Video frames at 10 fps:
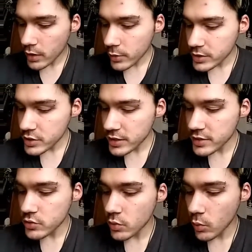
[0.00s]
Question
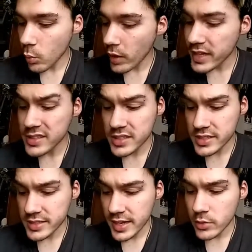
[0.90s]
is, what is
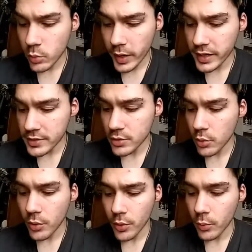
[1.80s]
dead weight,
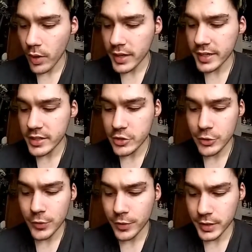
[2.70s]
or what can I
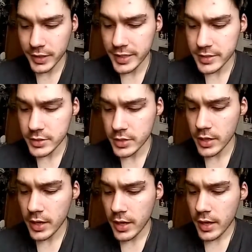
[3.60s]
do to release?
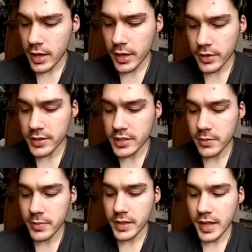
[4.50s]
This
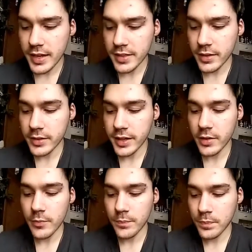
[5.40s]
can mean anything
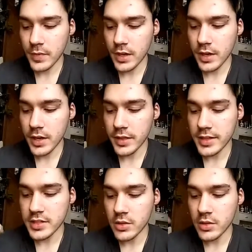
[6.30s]
like that's